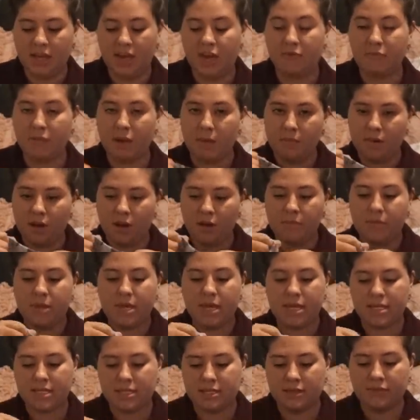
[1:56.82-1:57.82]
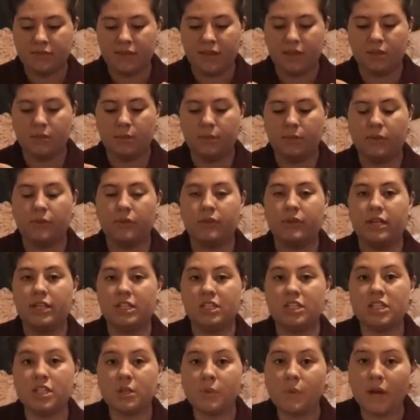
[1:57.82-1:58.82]
if my mom isn't available
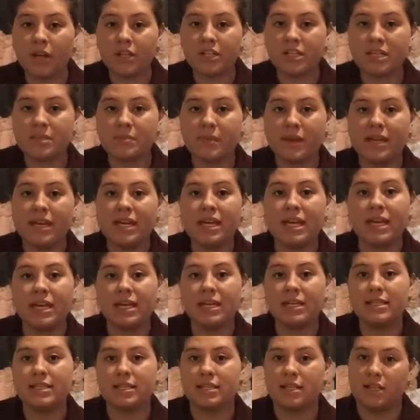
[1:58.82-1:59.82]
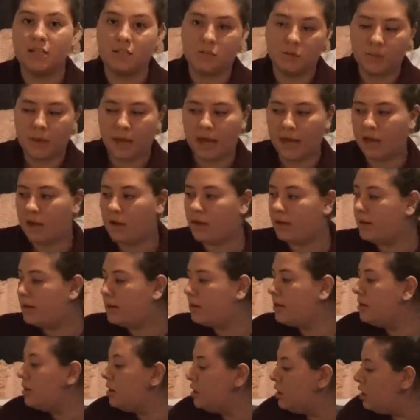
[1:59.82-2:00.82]
and she watches my kids and I do pay
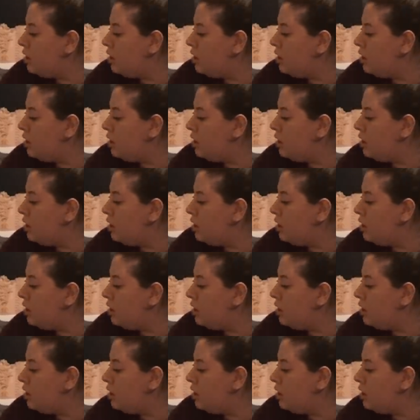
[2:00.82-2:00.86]
her.